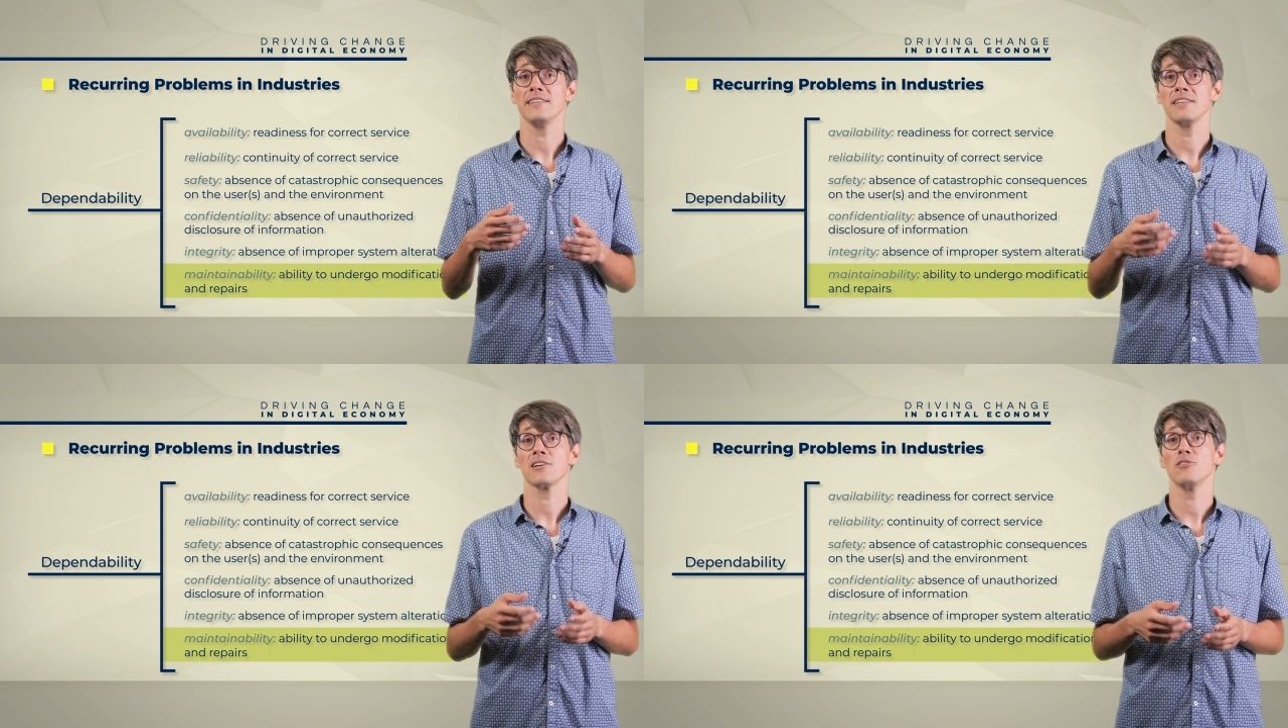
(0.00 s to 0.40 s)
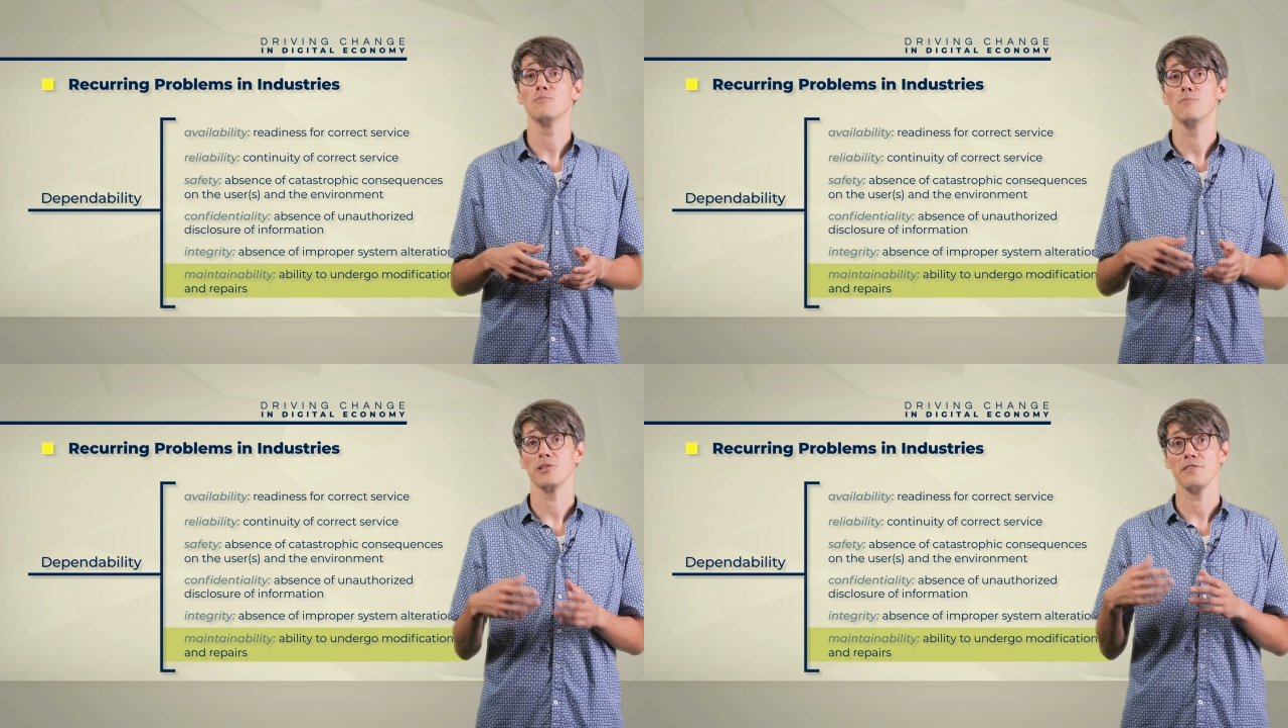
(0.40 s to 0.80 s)

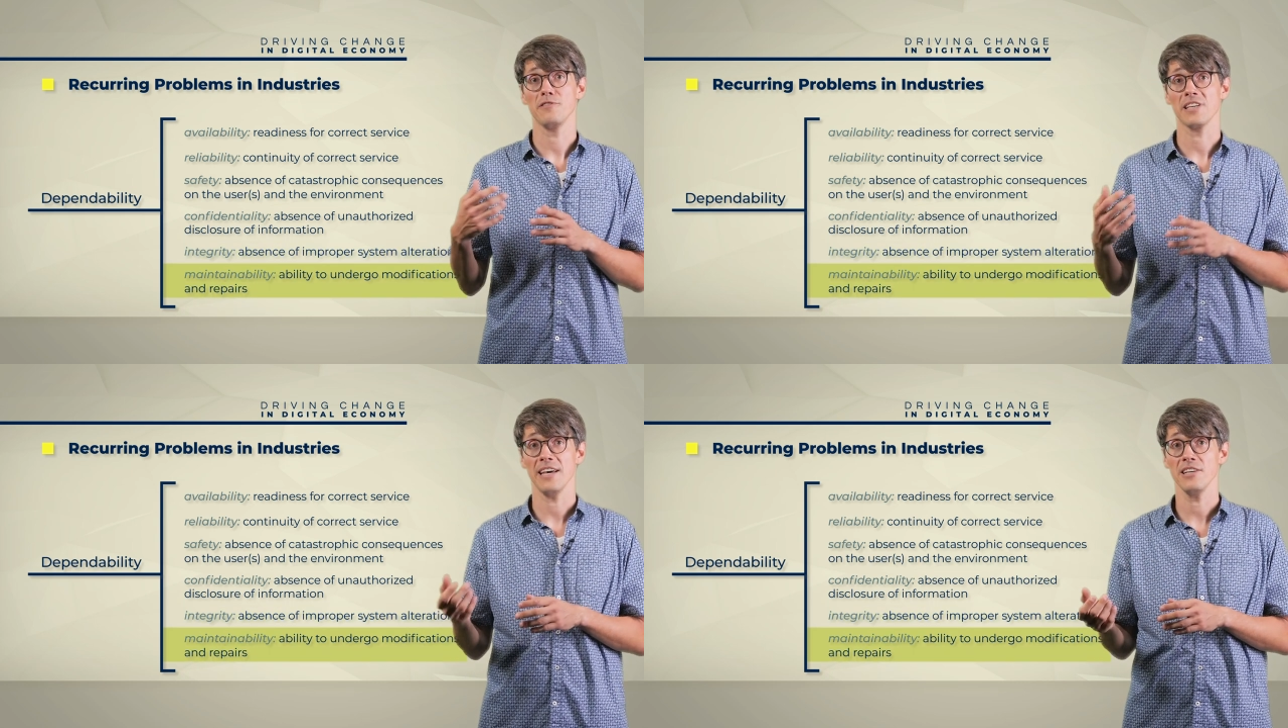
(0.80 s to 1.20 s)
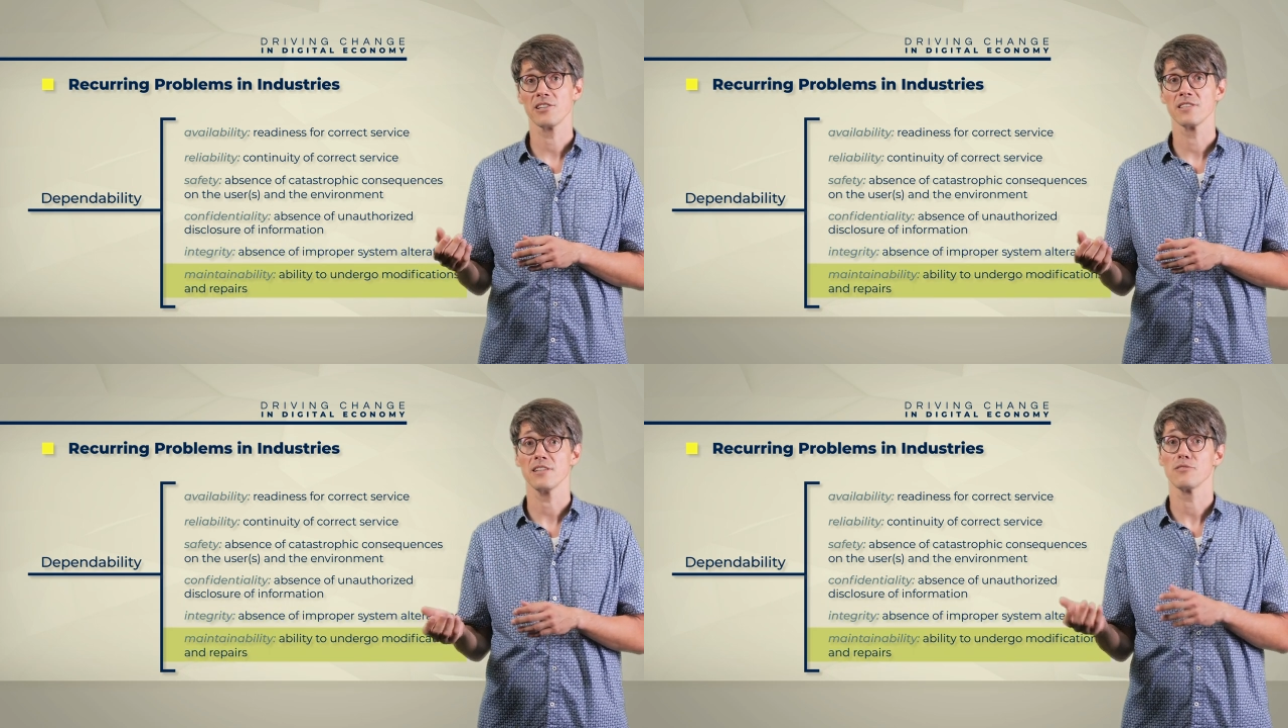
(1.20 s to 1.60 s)
undergo
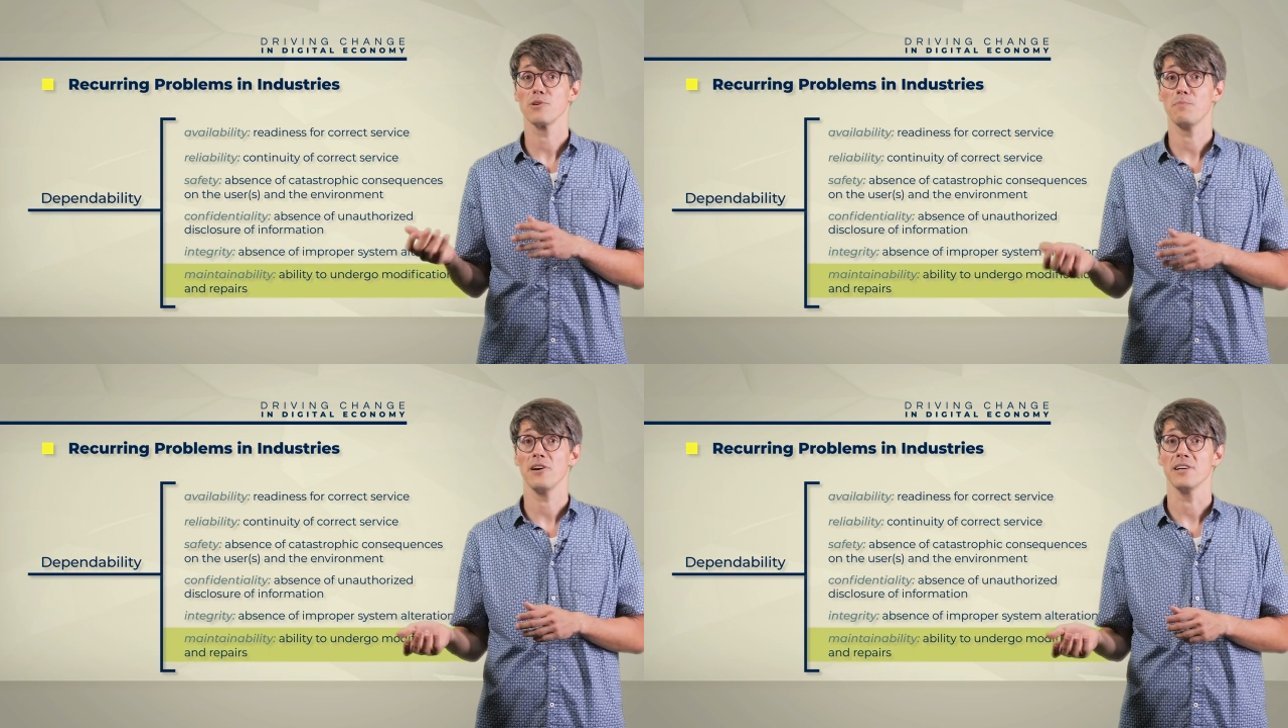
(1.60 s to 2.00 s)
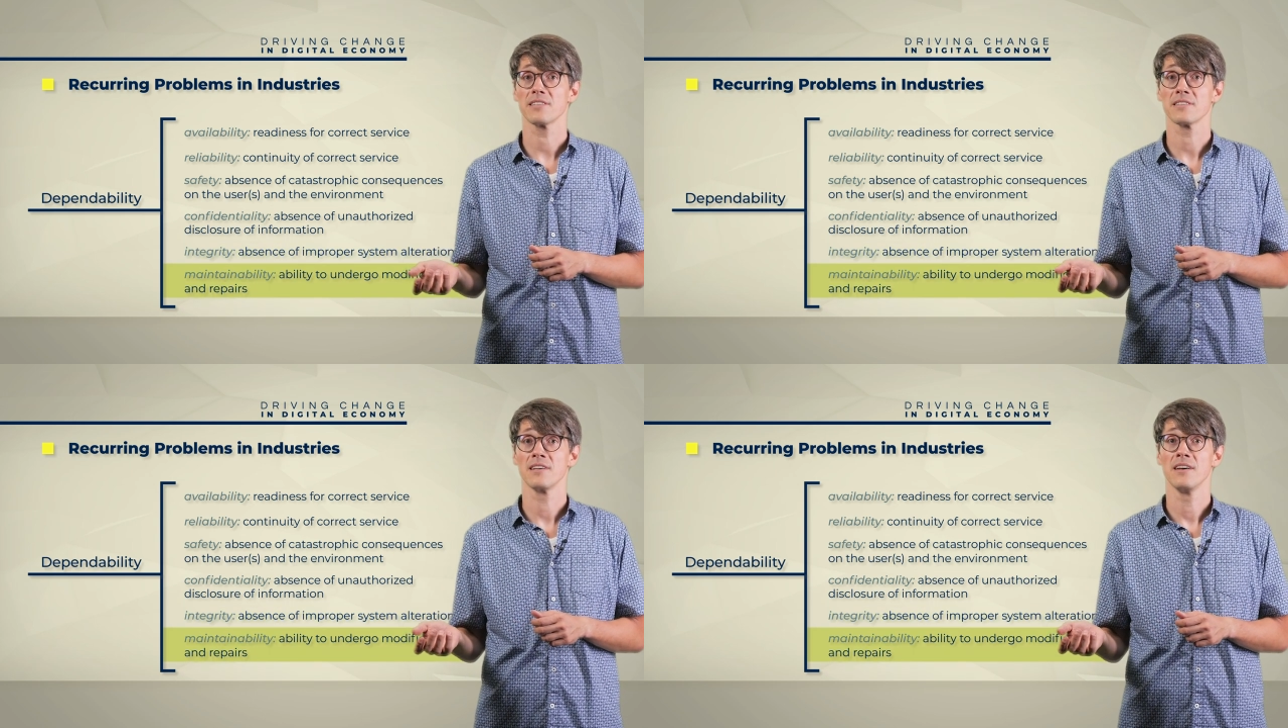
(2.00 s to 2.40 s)
modifications and
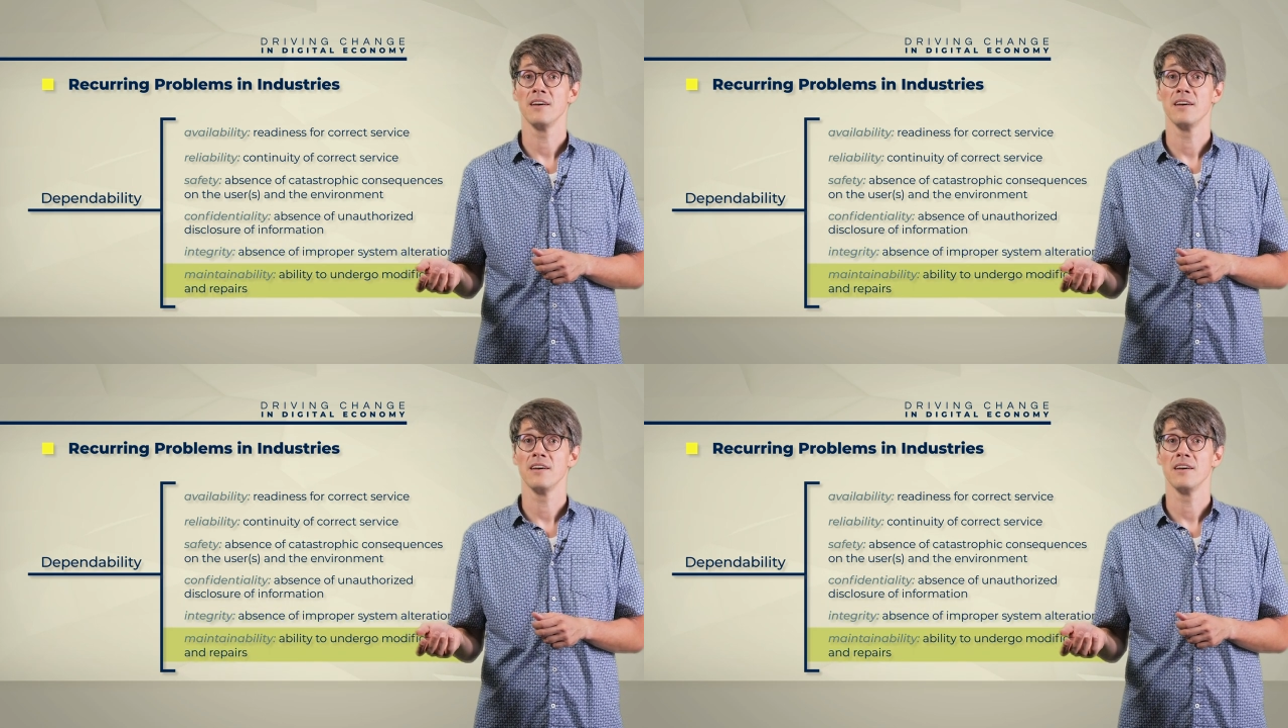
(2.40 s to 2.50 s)
repairs.